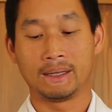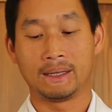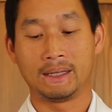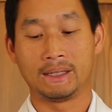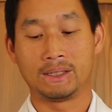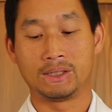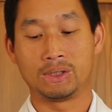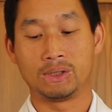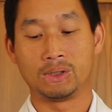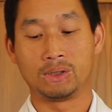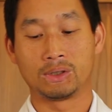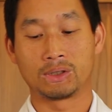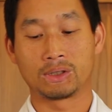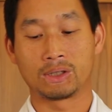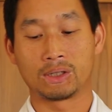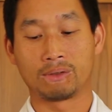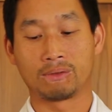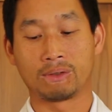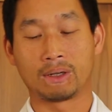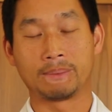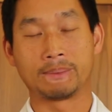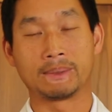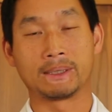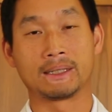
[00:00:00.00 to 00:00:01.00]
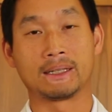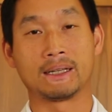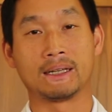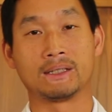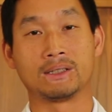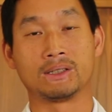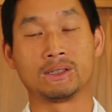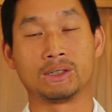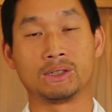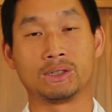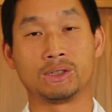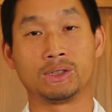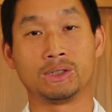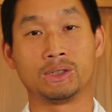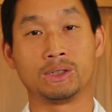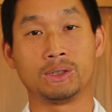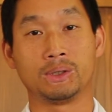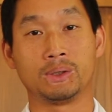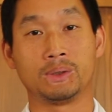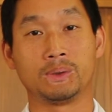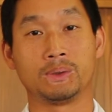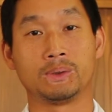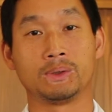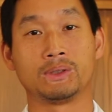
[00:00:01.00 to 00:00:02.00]
it usually rubs against the
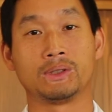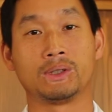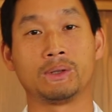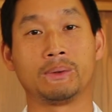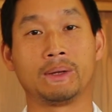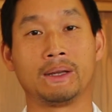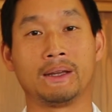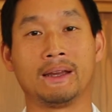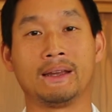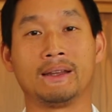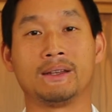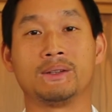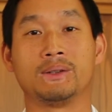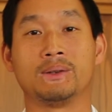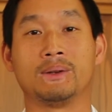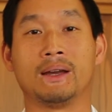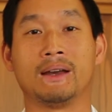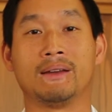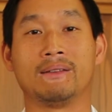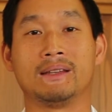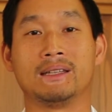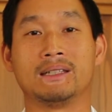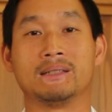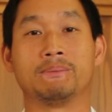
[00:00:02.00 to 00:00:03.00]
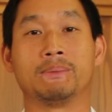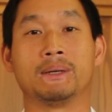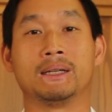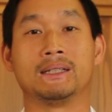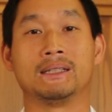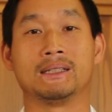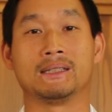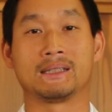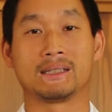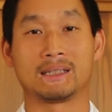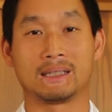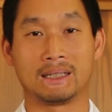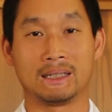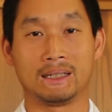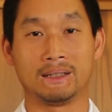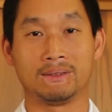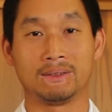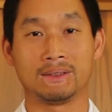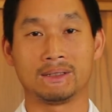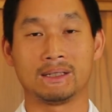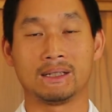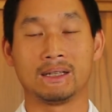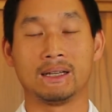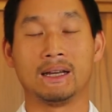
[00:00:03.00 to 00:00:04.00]
shoe, so we do have these bunion
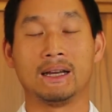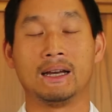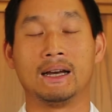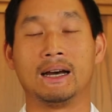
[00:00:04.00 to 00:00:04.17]
sleeves.